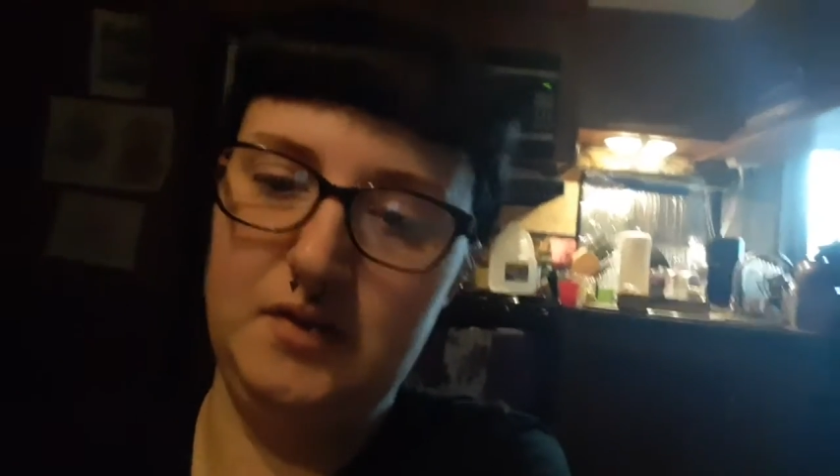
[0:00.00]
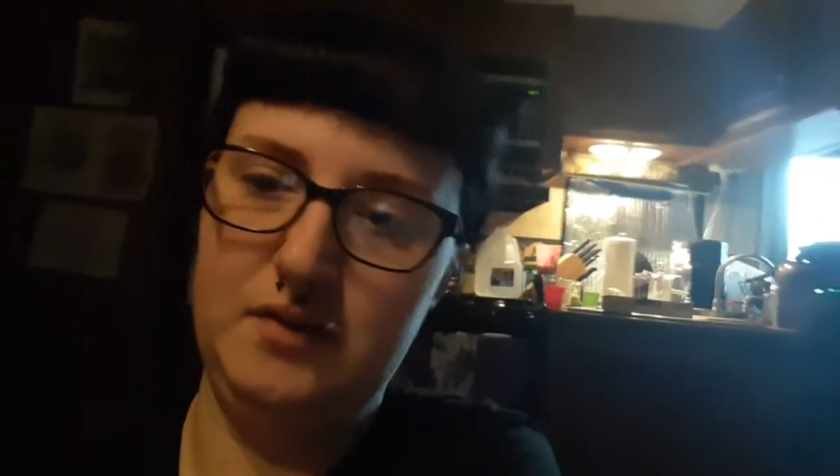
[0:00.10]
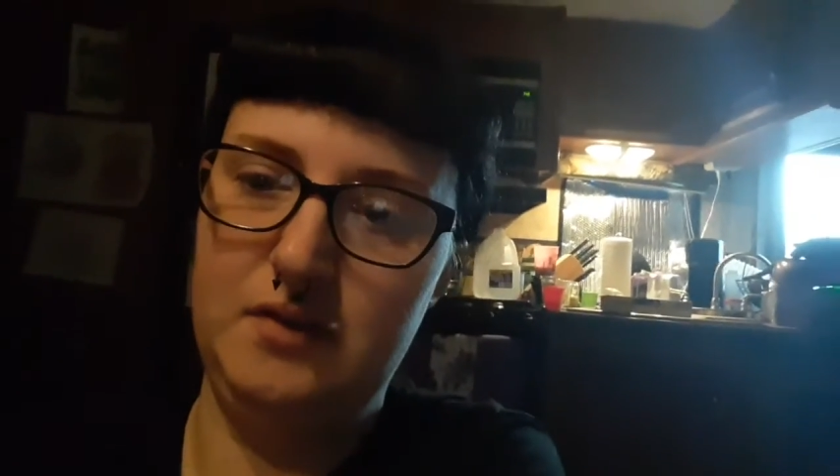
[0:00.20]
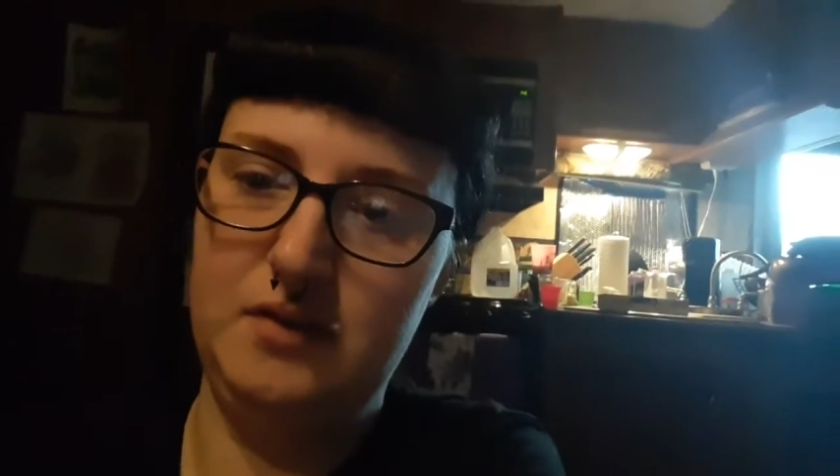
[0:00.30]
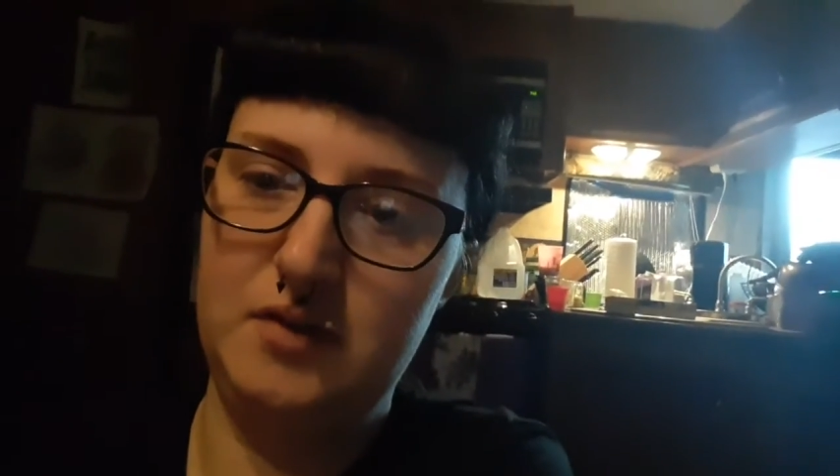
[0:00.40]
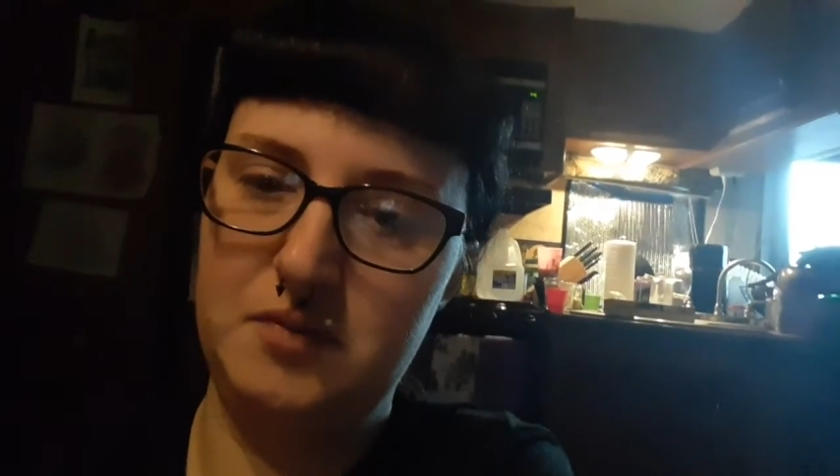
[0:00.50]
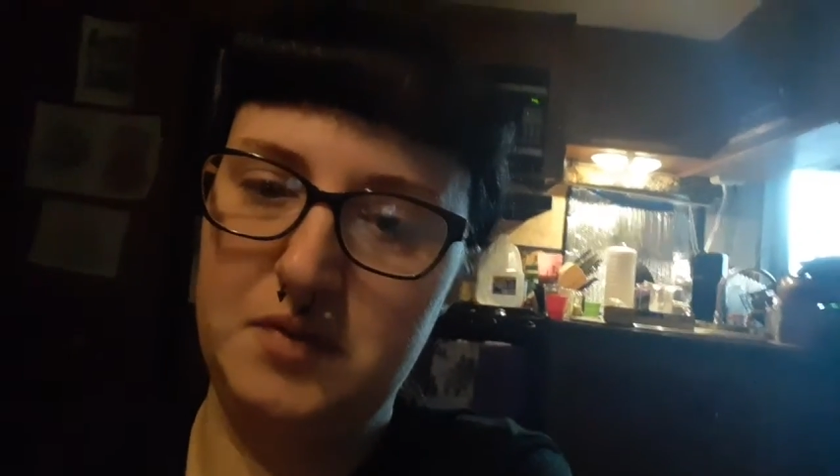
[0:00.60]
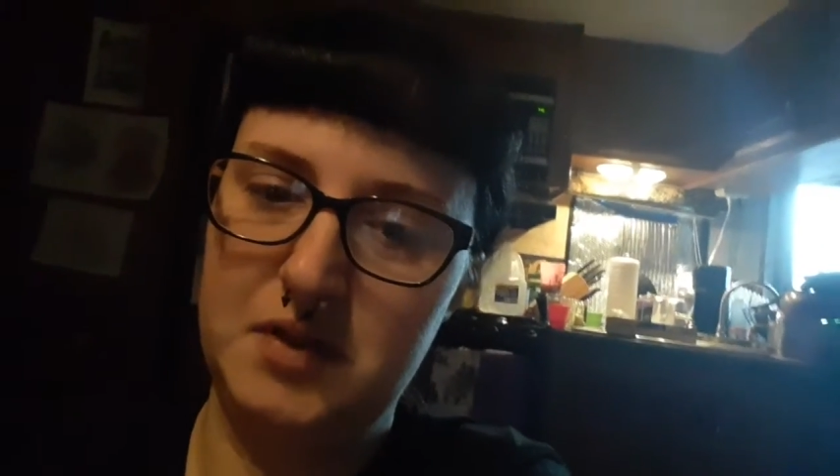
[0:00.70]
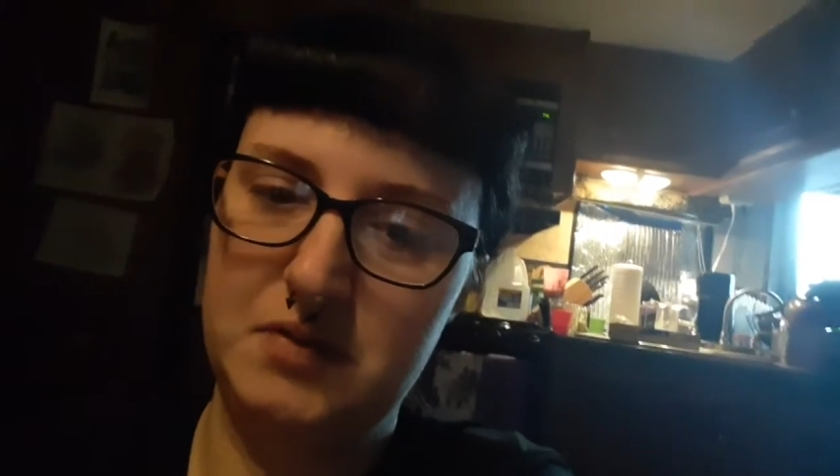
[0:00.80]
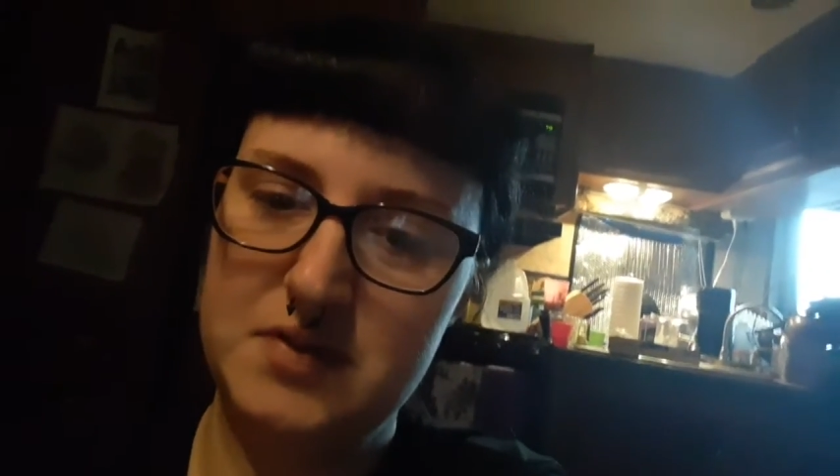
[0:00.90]

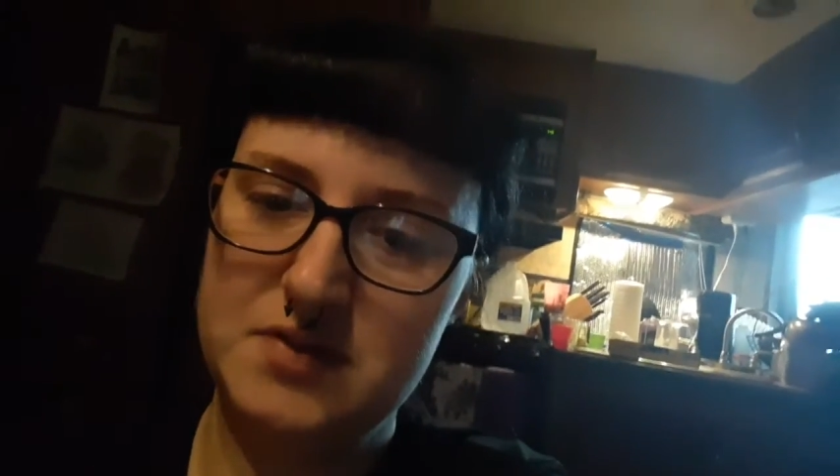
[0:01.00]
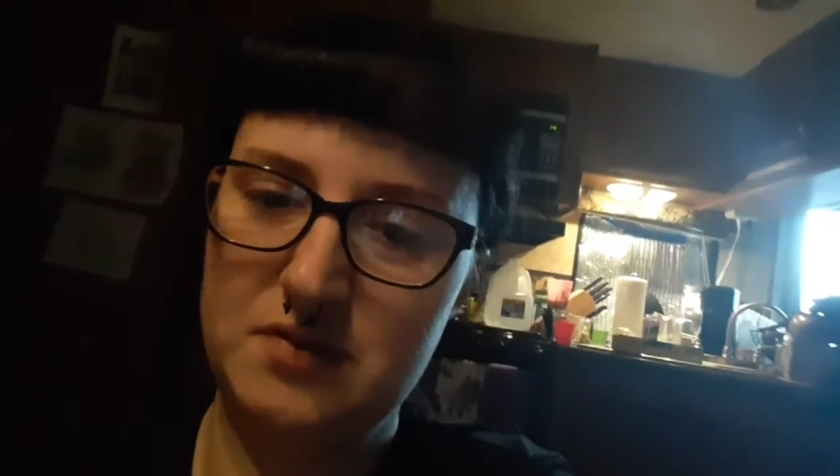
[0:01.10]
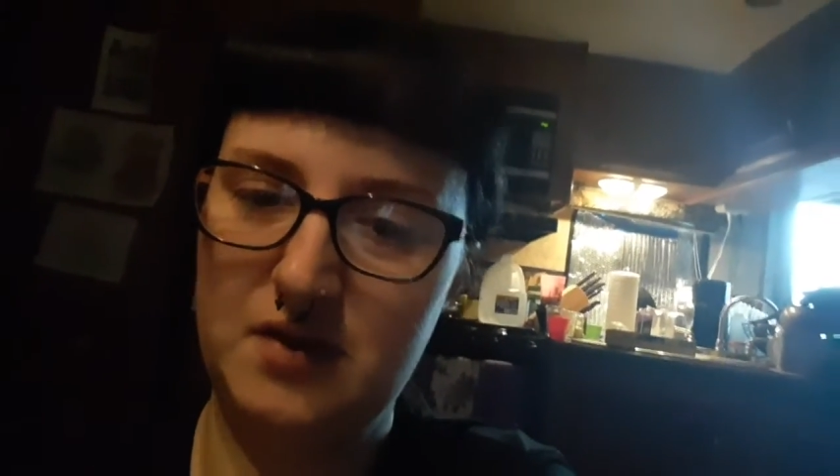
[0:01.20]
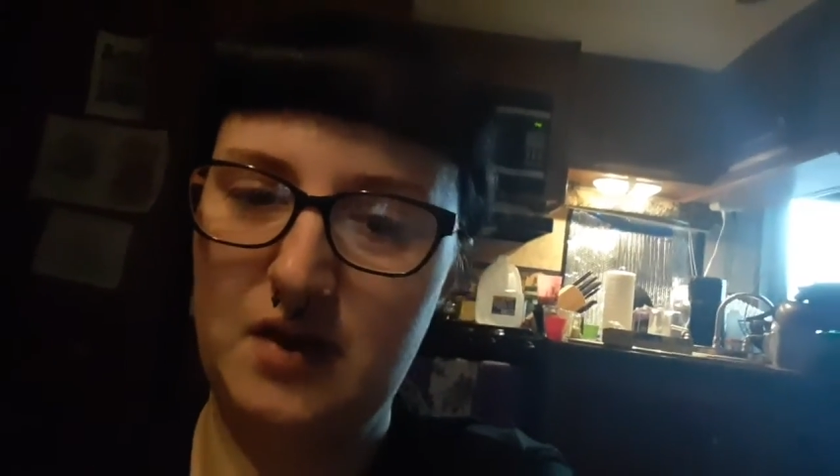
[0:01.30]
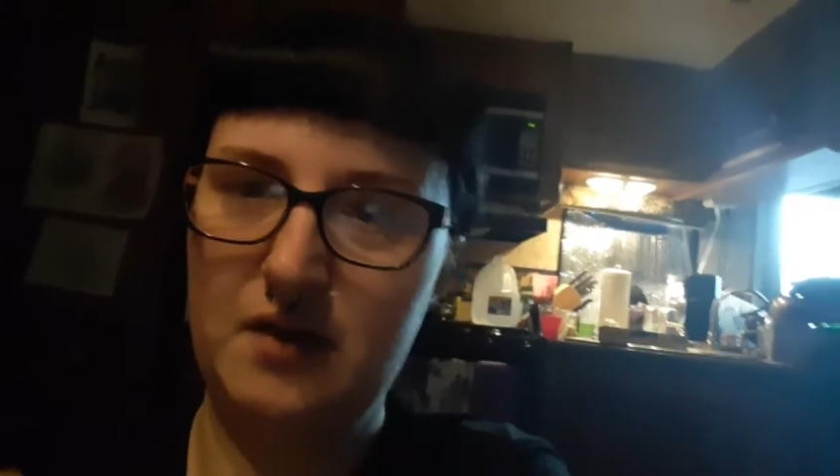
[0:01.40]
Anyway, so yeah,